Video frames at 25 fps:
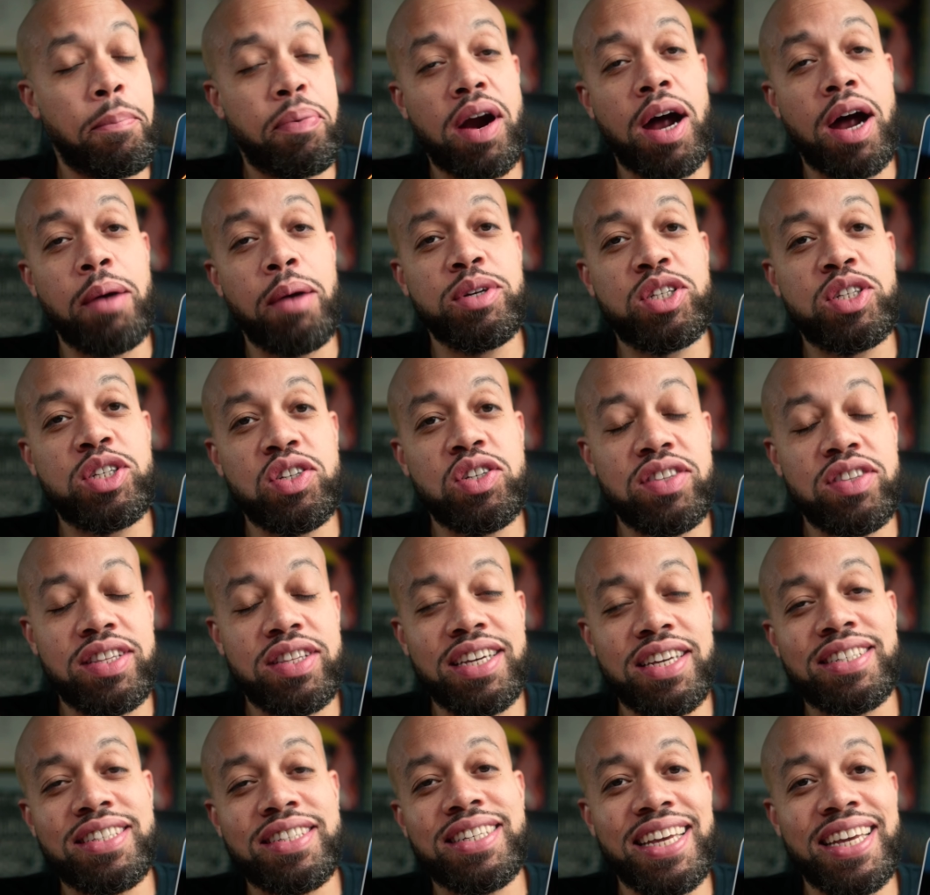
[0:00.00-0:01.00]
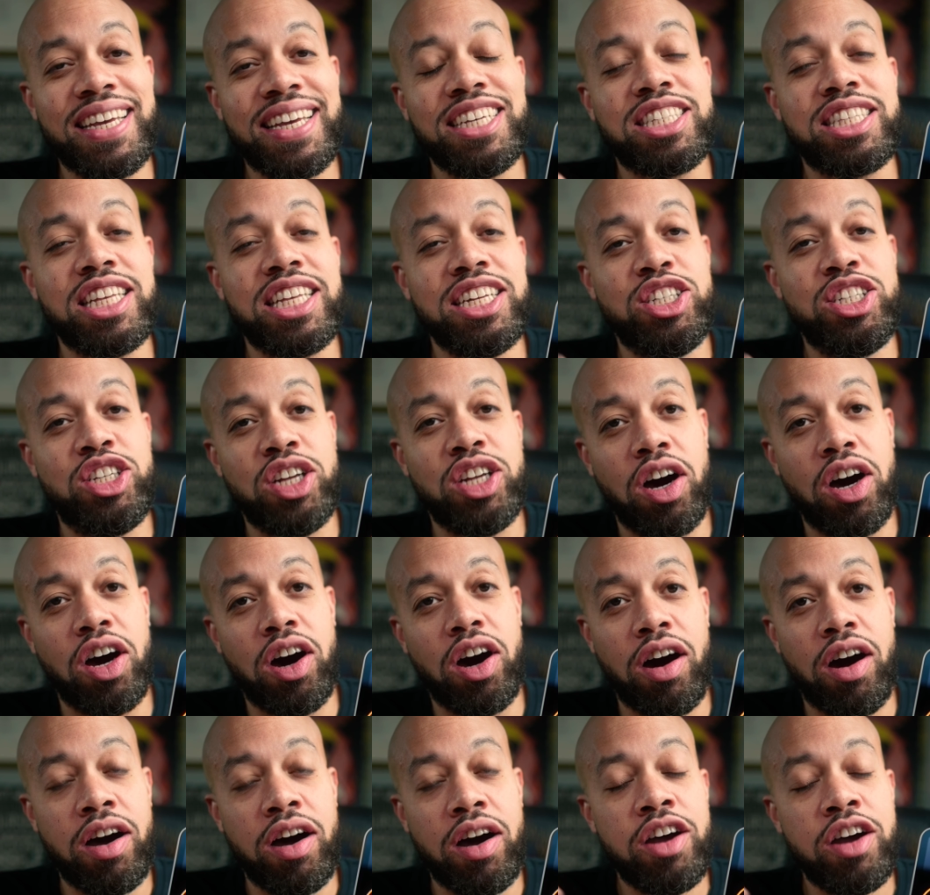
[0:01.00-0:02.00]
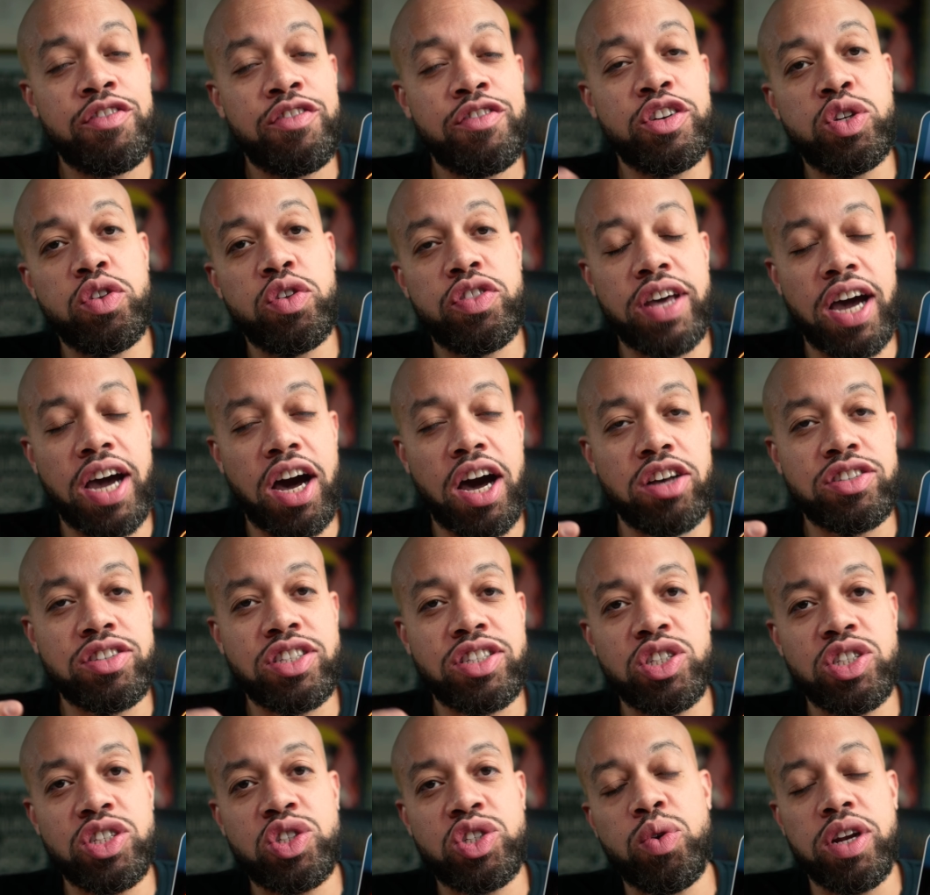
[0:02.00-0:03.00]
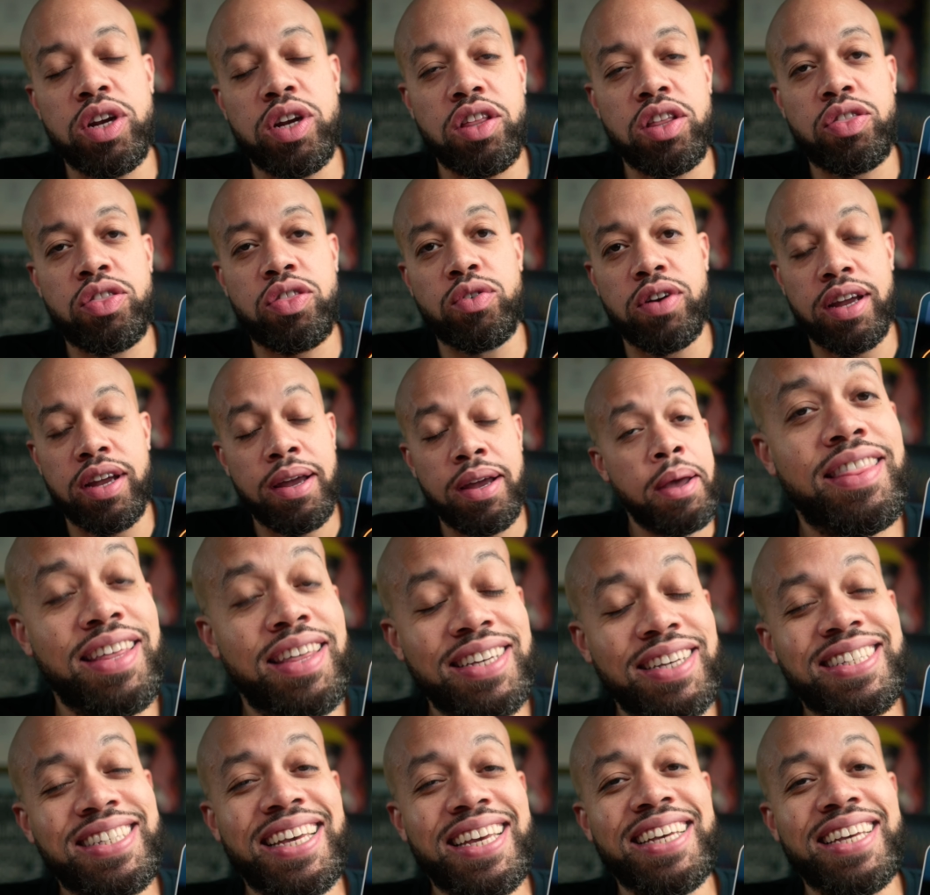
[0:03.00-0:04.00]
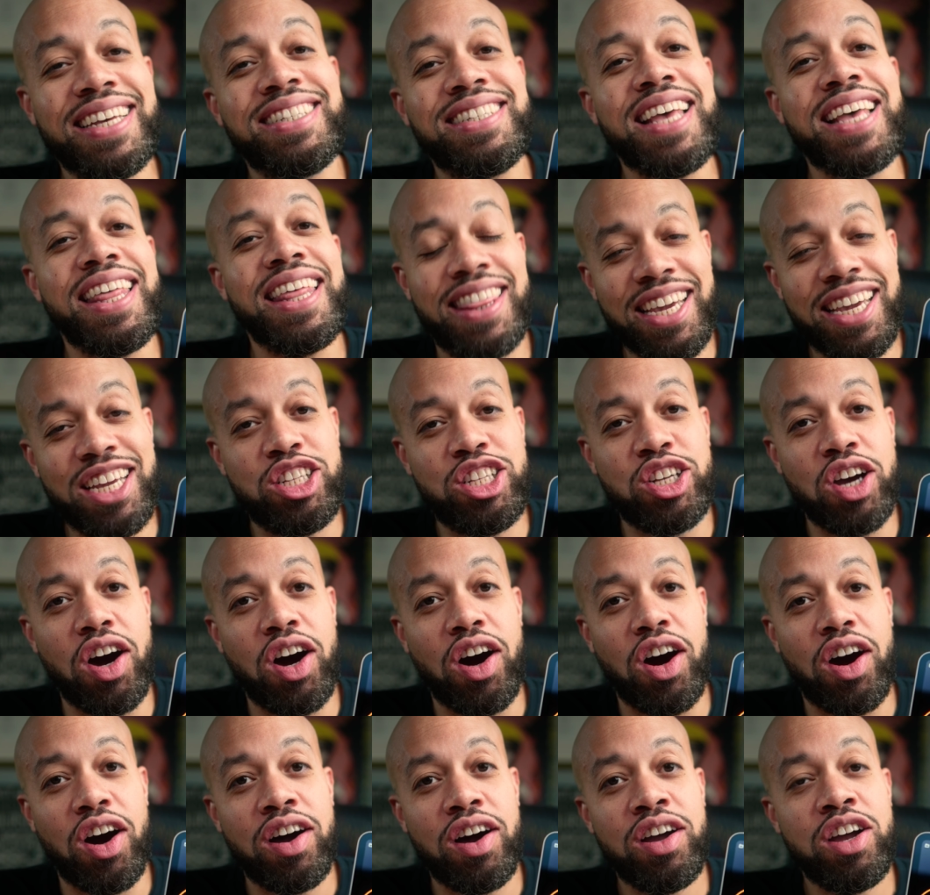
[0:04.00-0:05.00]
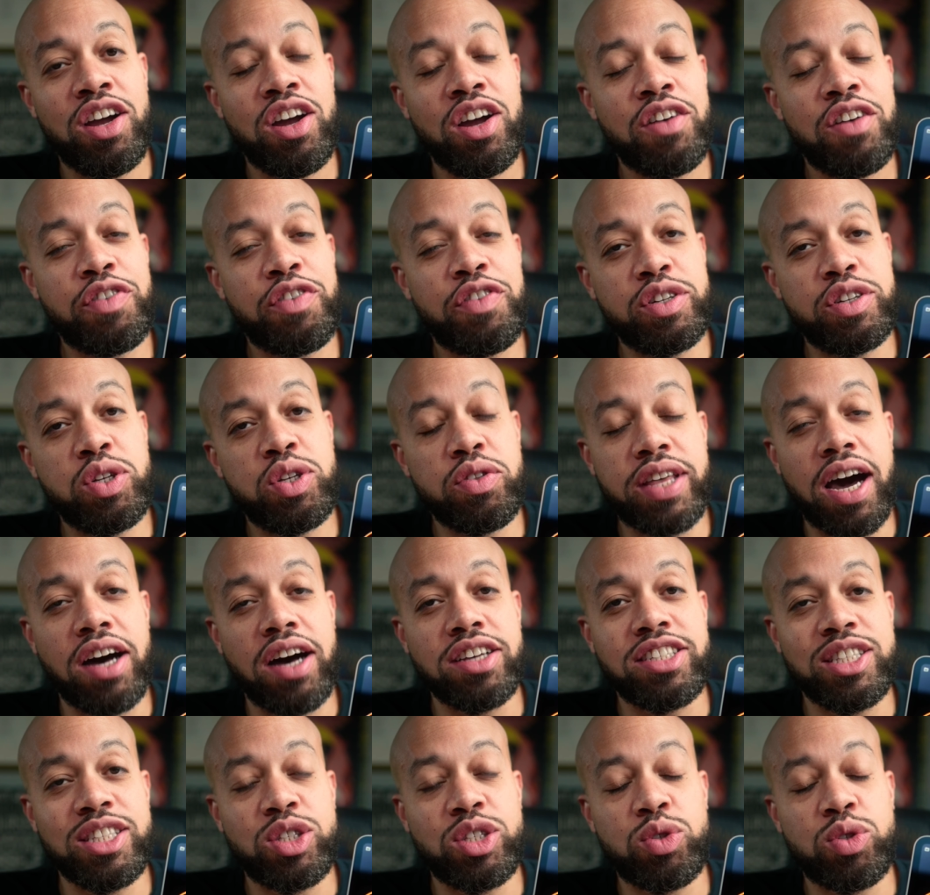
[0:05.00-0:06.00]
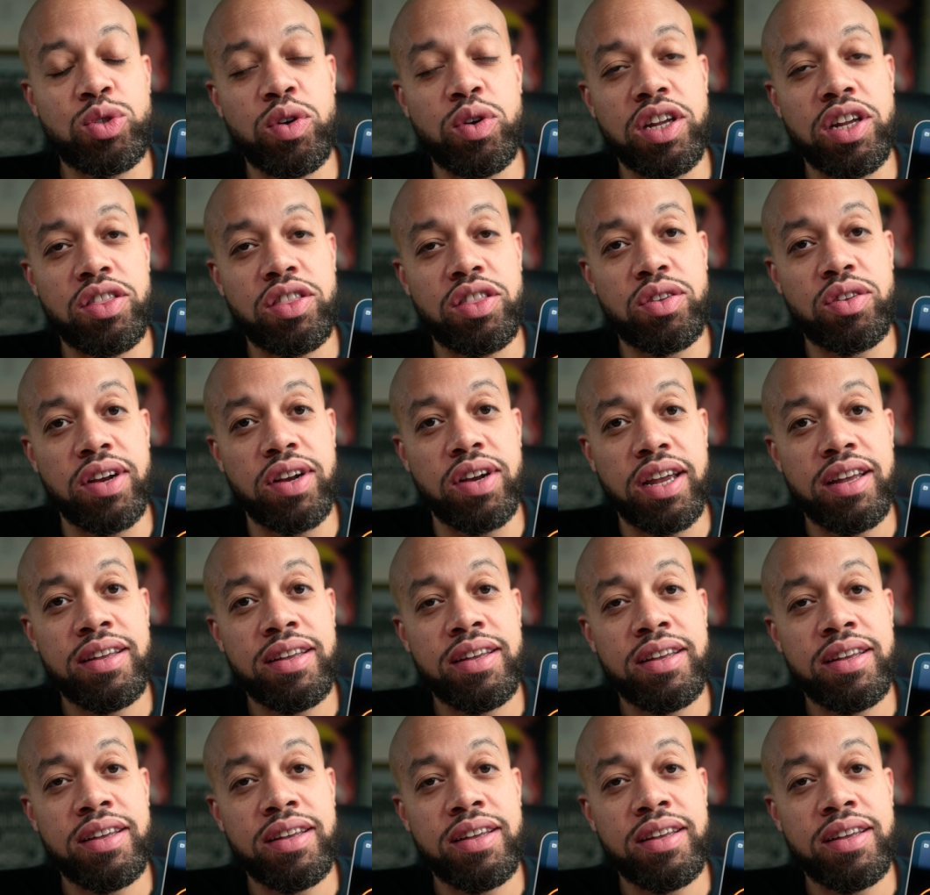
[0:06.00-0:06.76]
I promise you this is the DAW for 2023. This is the DAW for 2023.